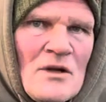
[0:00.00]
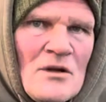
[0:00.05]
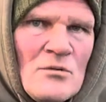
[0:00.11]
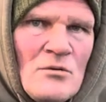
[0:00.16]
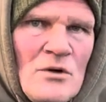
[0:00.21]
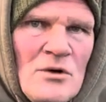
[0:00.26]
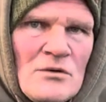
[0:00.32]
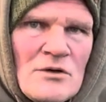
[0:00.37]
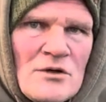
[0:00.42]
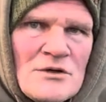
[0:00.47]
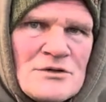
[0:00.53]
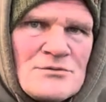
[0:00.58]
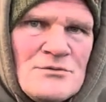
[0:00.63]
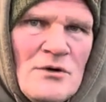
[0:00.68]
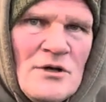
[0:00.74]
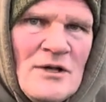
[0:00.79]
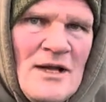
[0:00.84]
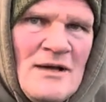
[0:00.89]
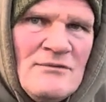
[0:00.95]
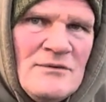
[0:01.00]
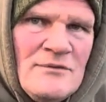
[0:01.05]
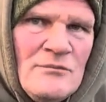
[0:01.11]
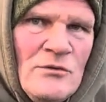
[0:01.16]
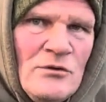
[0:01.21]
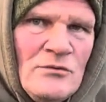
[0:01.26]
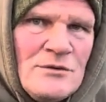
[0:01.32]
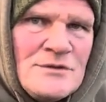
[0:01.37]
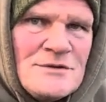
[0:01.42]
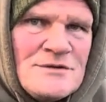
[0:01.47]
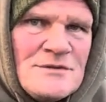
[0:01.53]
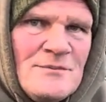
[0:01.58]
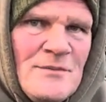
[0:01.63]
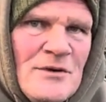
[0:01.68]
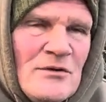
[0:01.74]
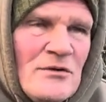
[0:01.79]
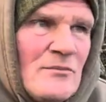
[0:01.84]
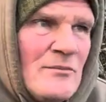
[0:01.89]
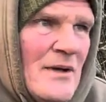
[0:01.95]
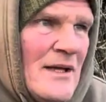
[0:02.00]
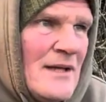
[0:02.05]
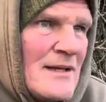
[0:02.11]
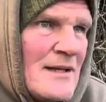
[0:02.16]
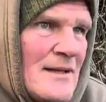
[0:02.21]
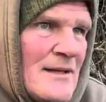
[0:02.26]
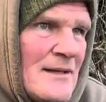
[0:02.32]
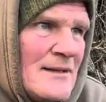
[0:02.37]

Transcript: Well, guys, what a lovely morning to be on the bank.